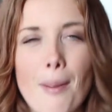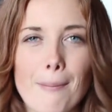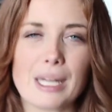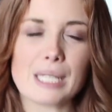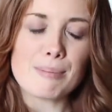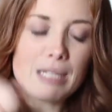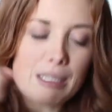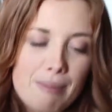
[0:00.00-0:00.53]

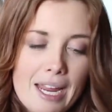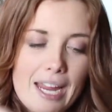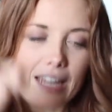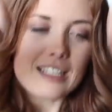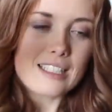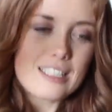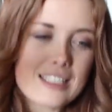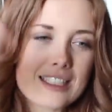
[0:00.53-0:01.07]
Mix, mix,
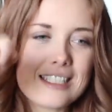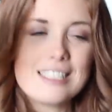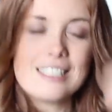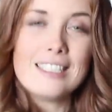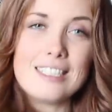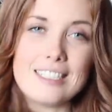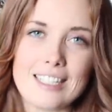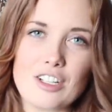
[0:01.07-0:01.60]
mix.
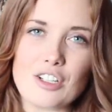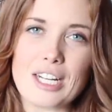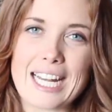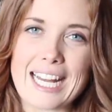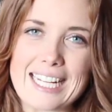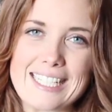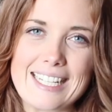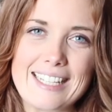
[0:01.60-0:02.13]
Then you
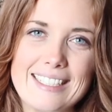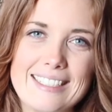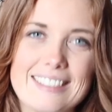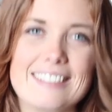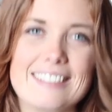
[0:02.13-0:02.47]
can eat it.